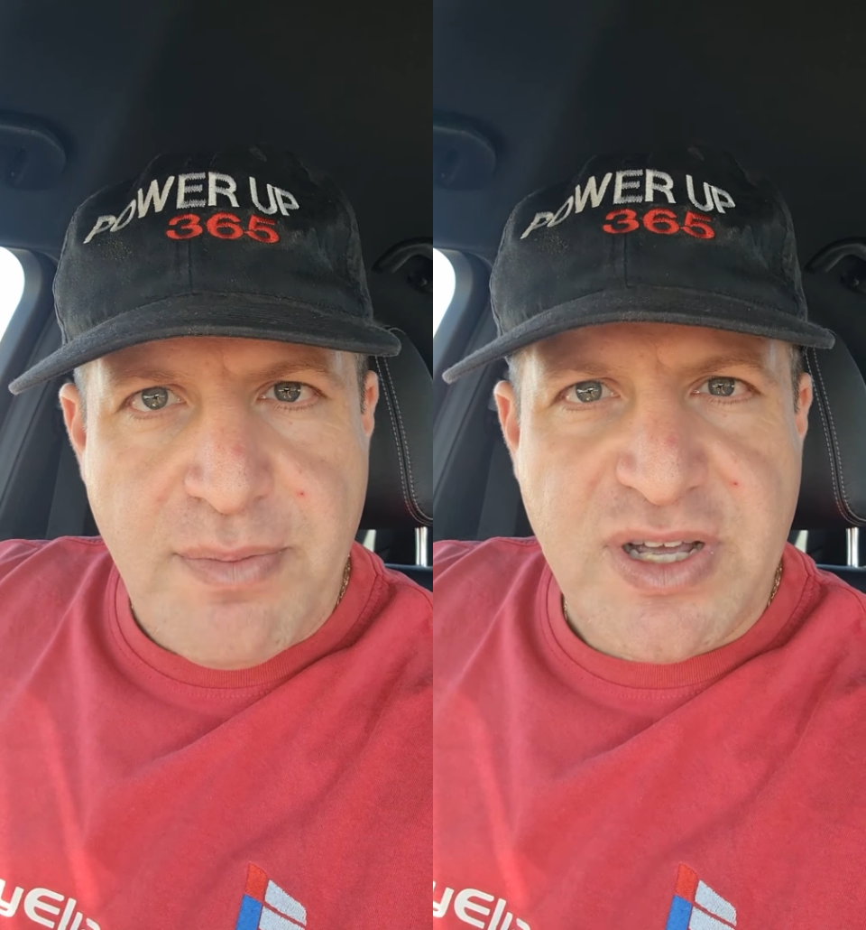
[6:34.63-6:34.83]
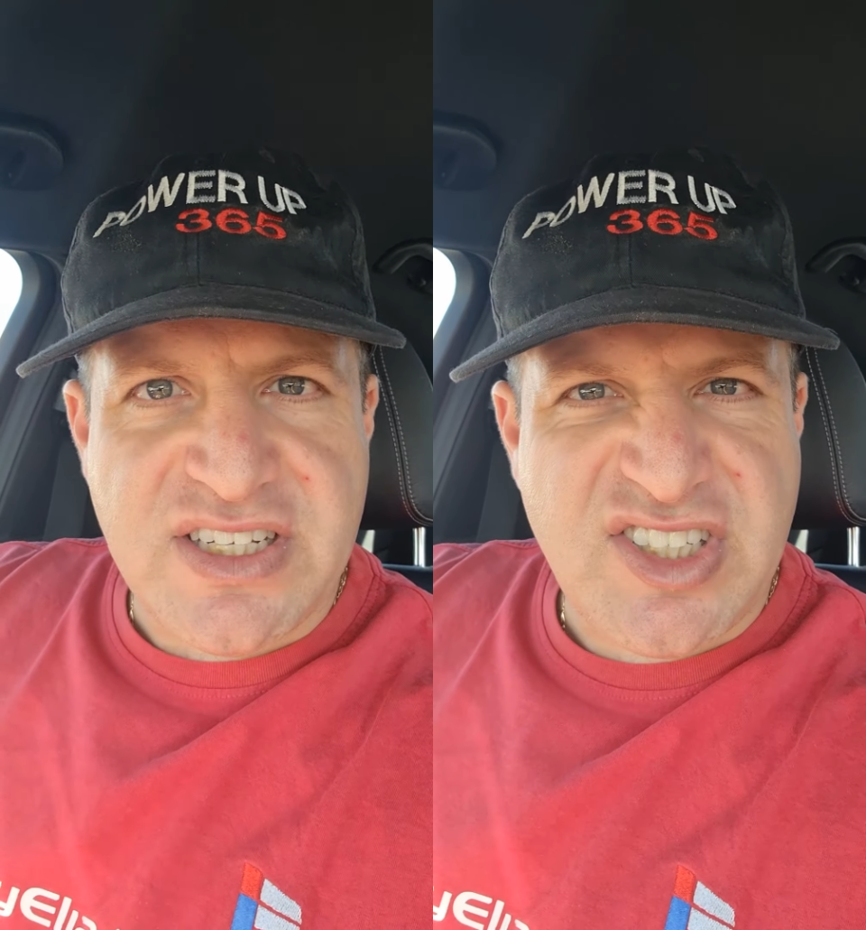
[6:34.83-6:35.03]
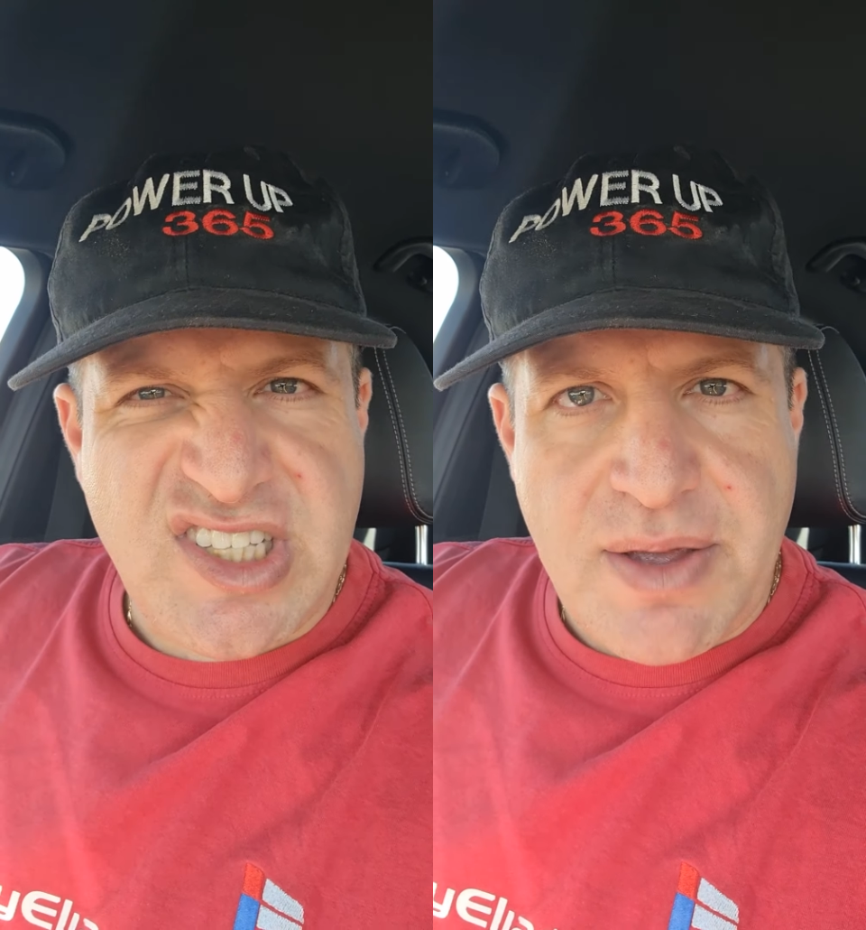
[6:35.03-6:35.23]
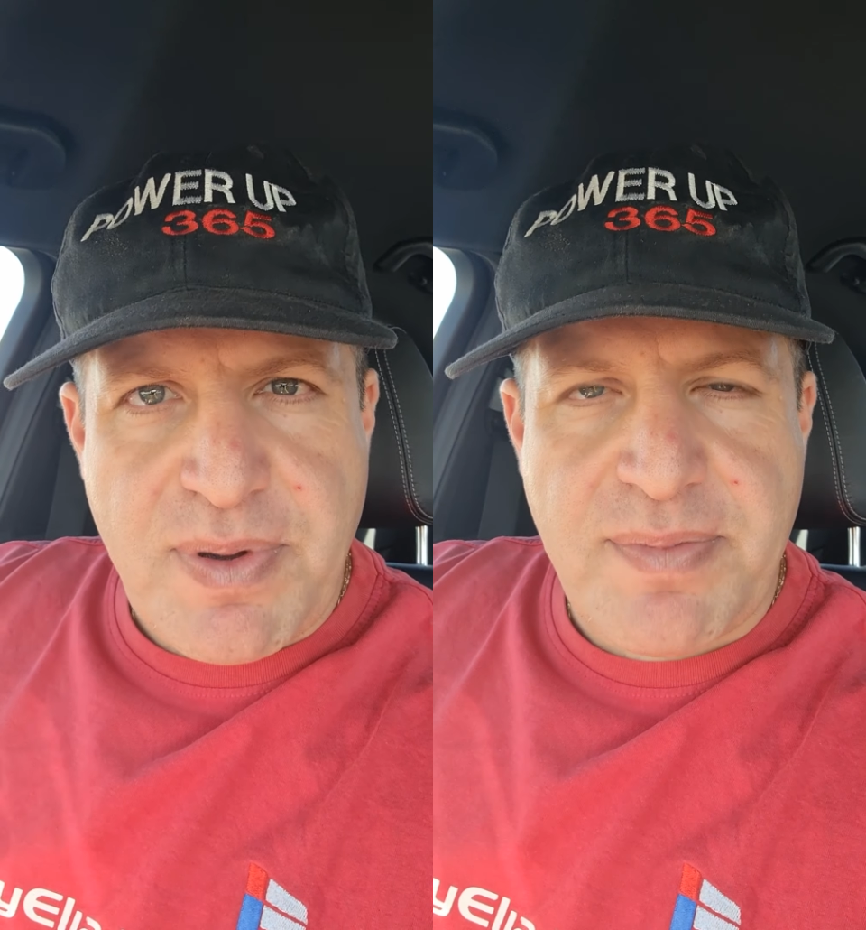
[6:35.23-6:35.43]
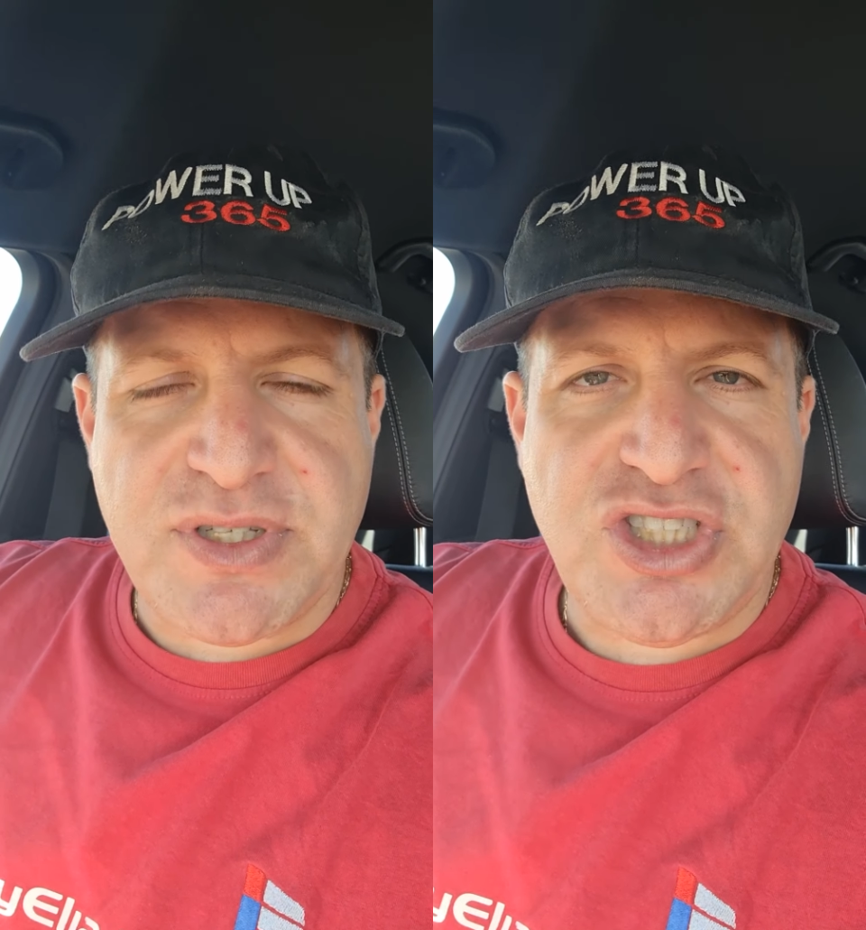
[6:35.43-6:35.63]
i'm going to
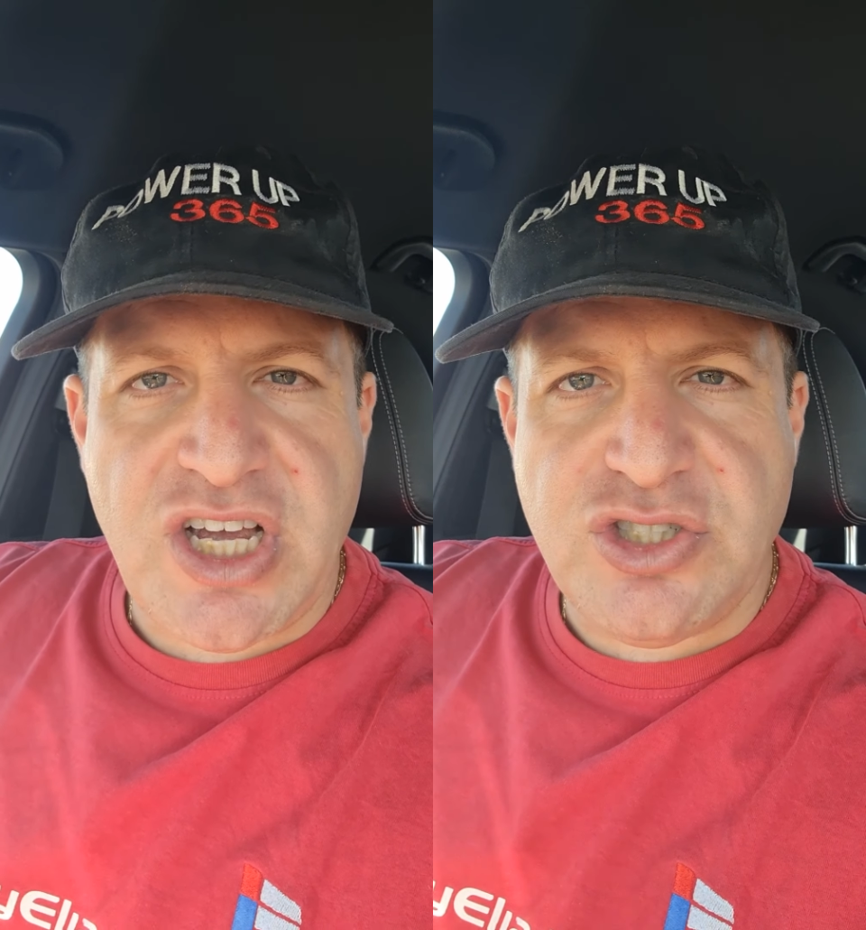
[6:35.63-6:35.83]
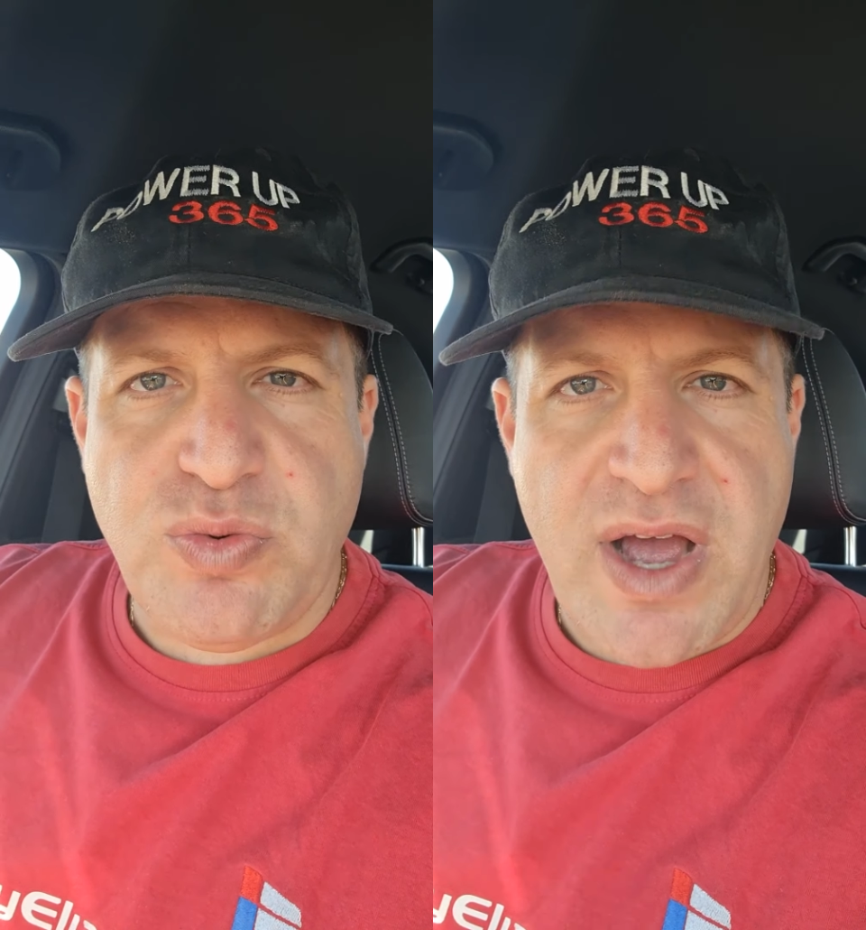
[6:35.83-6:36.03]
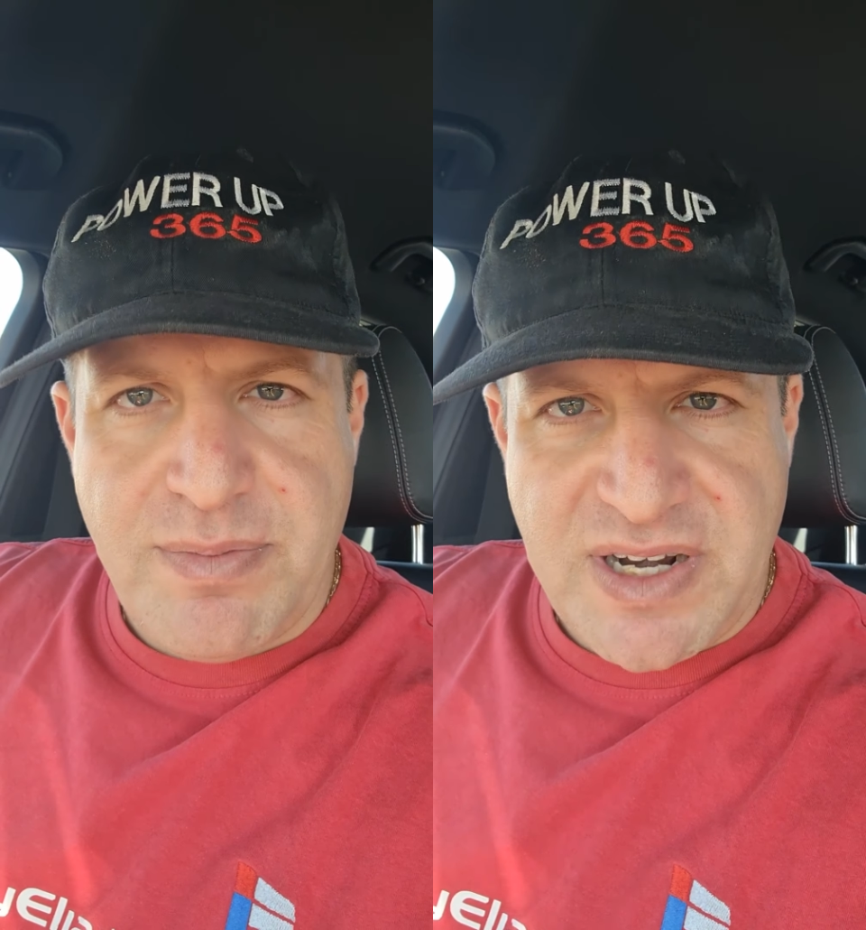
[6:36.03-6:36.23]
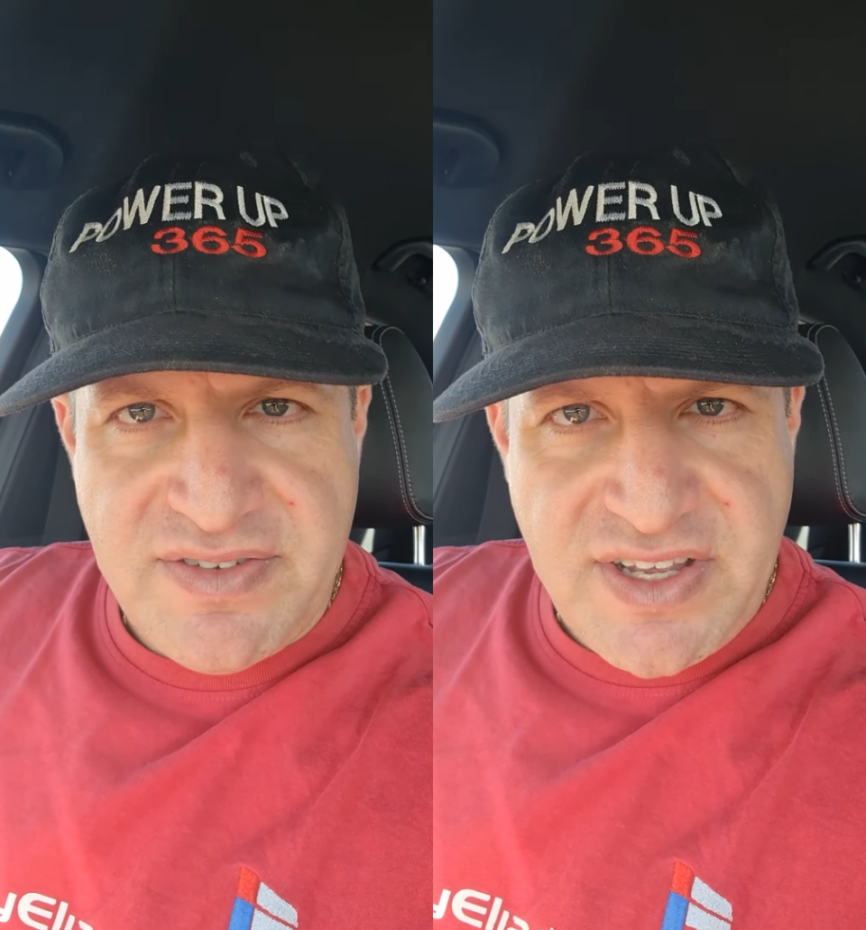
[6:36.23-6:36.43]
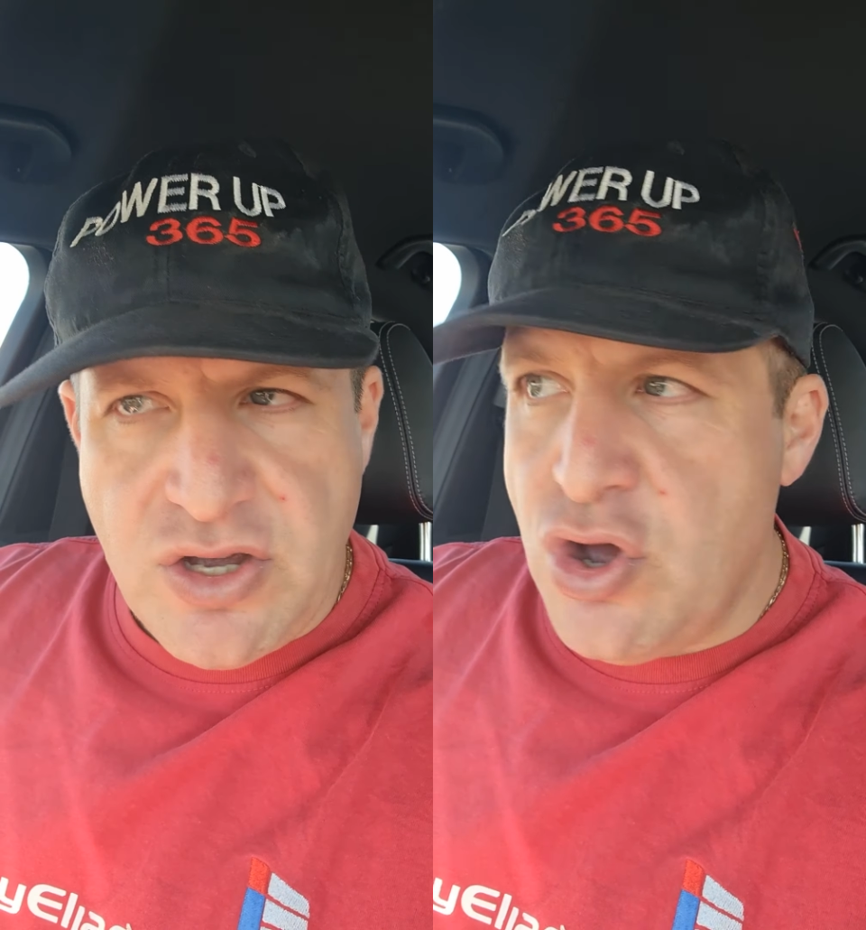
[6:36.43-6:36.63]
step up and change where i'm
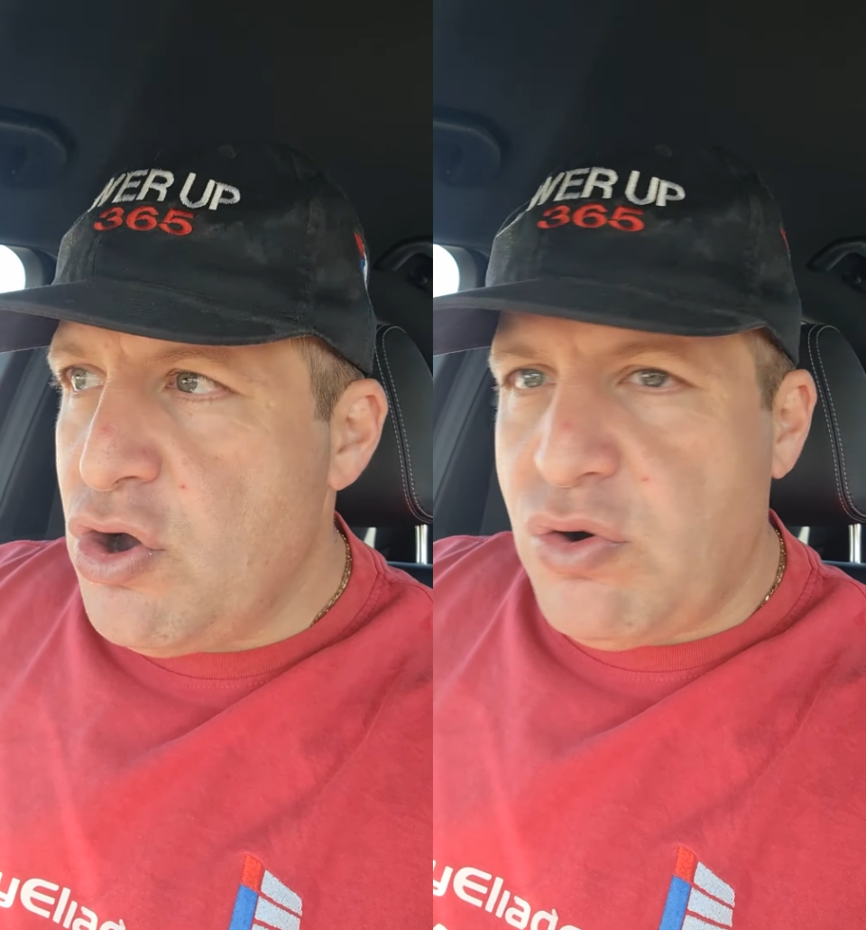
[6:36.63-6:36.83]
living